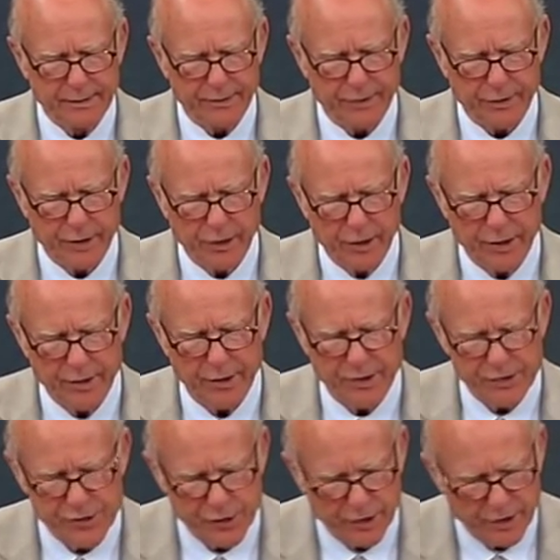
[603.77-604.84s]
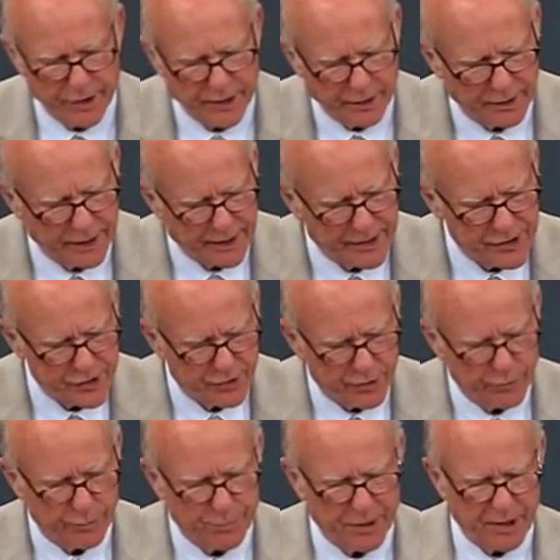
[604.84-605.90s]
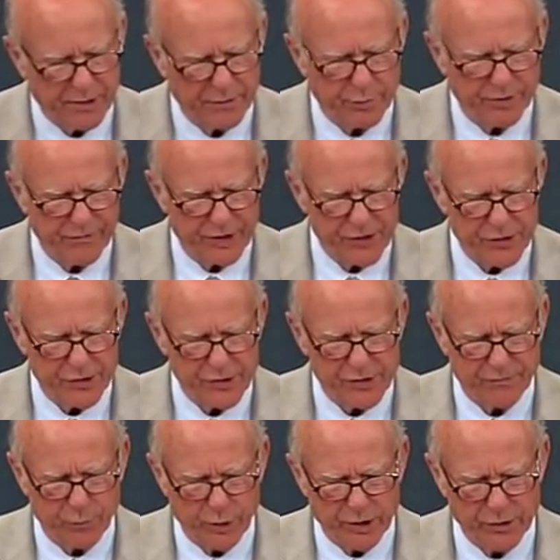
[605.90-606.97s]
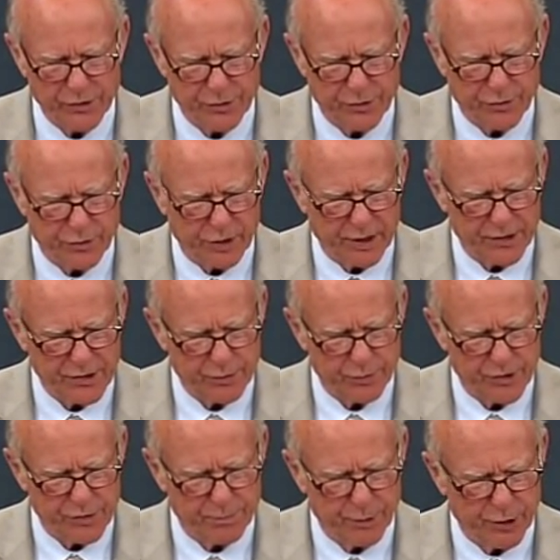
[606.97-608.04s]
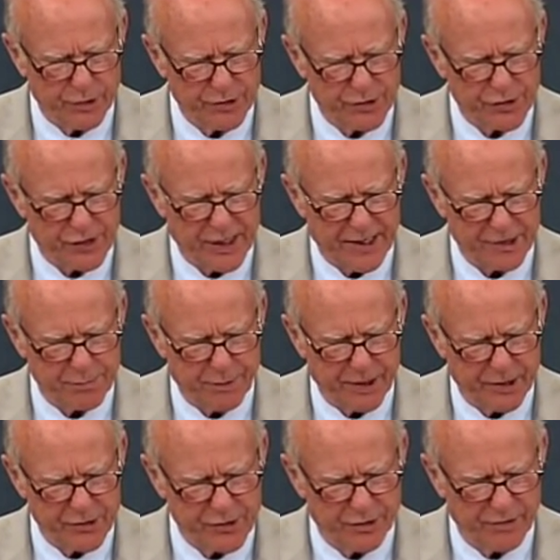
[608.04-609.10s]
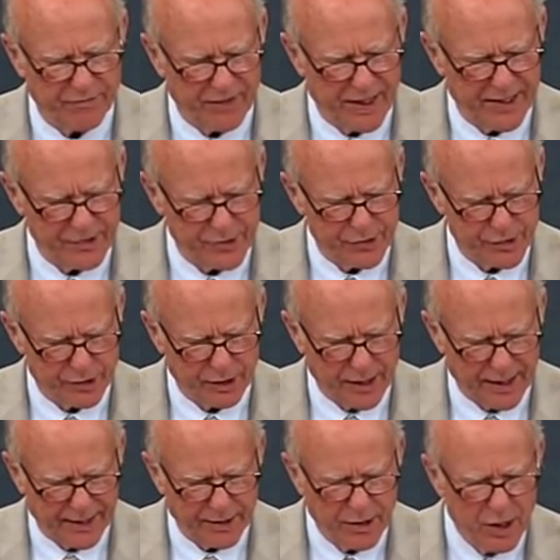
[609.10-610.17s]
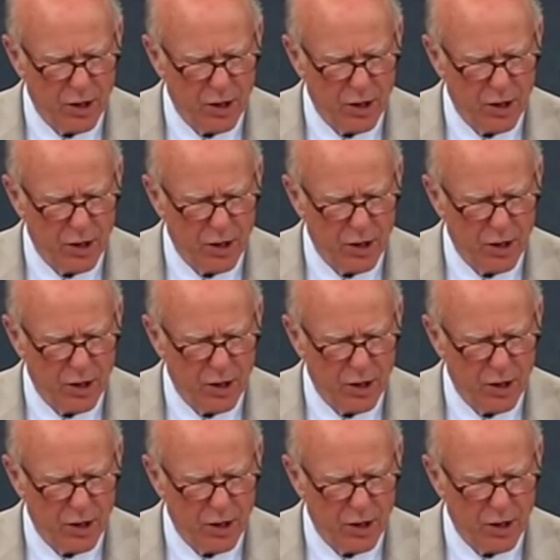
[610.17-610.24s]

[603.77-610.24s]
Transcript: The current uncertainty leads to the repeated revisions of wills and trusts, which burdens taxpayers and advisors alike,